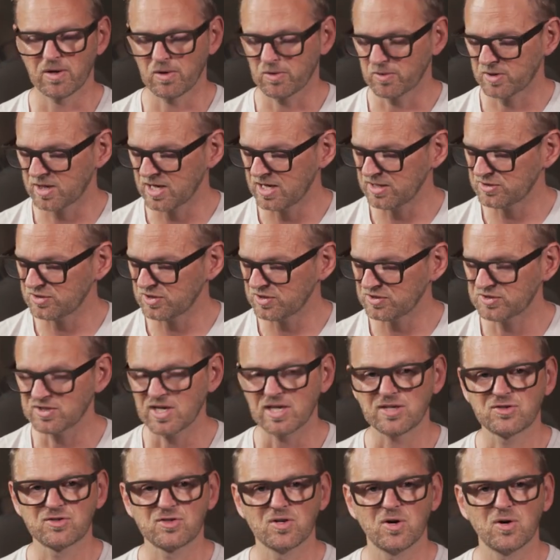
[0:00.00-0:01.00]
locations
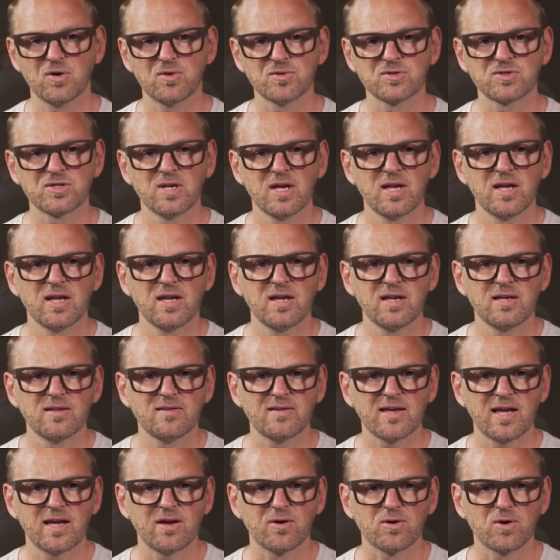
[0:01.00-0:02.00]
I chose.
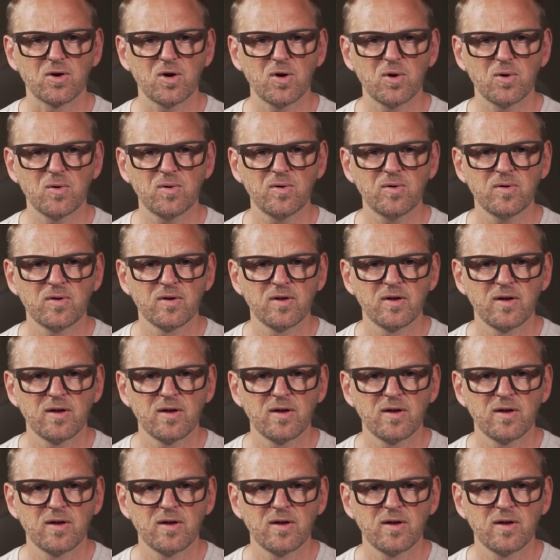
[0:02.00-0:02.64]
There you go.